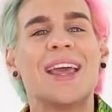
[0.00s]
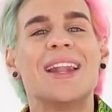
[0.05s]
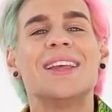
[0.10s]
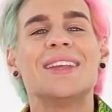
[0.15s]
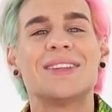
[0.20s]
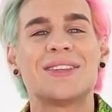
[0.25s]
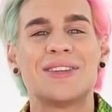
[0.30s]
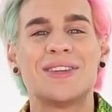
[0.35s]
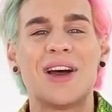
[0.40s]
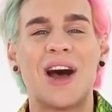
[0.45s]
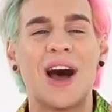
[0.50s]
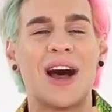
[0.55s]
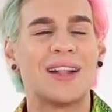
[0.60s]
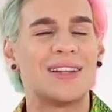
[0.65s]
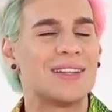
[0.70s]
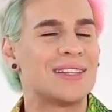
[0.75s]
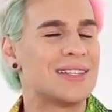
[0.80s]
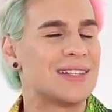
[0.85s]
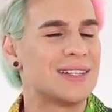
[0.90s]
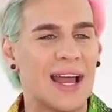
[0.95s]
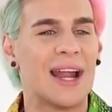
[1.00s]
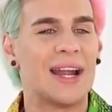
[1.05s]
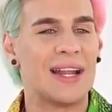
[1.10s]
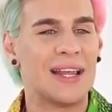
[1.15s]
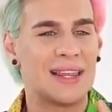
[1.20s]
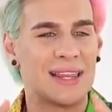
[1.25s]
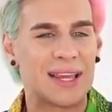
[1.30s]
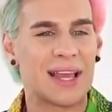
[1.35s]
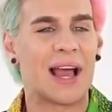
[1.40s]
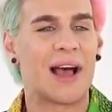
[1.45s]
It is not
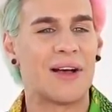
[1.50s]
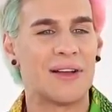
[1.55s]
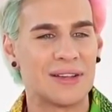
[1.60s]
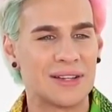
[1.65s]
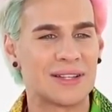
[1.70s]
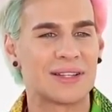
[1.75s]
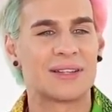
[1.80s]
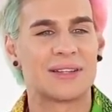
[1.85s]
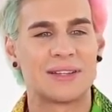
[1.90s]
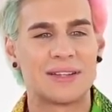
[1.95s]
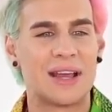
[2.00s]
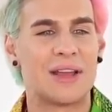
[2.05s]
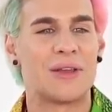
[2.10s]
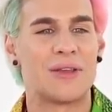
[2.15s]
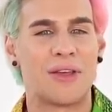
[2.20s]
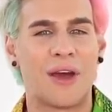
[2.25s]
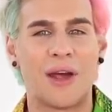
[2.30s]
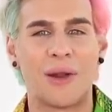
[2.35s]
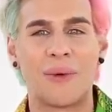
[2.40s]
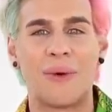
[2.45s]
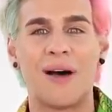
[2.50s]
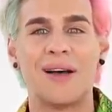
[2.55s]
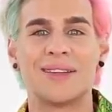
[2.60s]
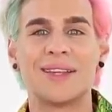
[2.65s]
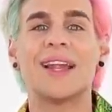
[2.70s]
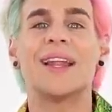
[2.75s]
anything else that you thought it was.